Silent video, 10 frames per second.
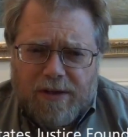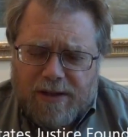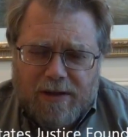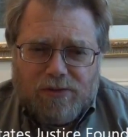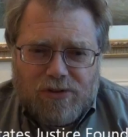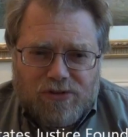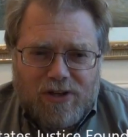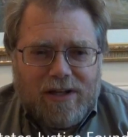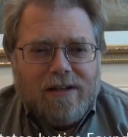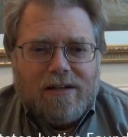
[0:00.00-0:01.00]
think I was the
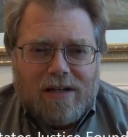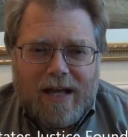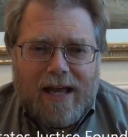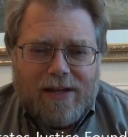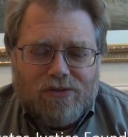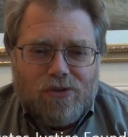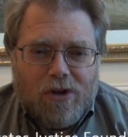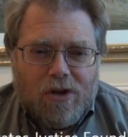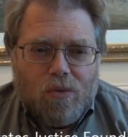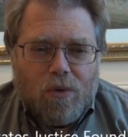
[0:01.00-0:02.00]
second class
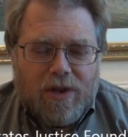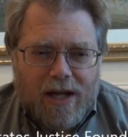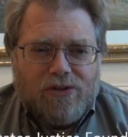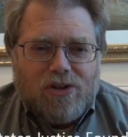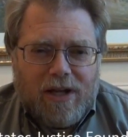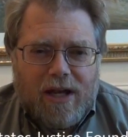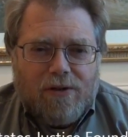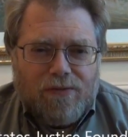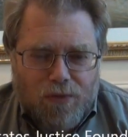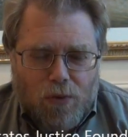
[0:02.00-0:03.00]
where they actually had
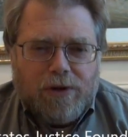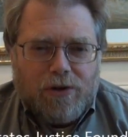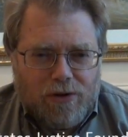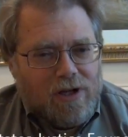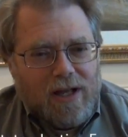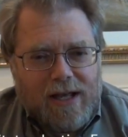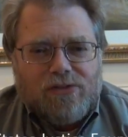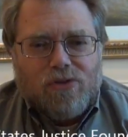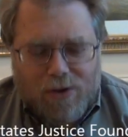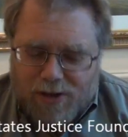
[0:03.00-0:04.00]
a 4-year
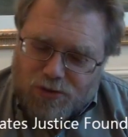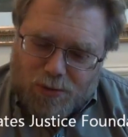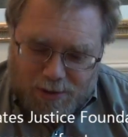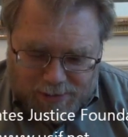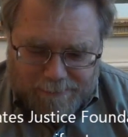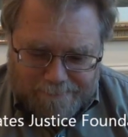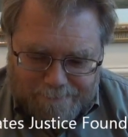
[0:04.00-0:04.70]
class graduating.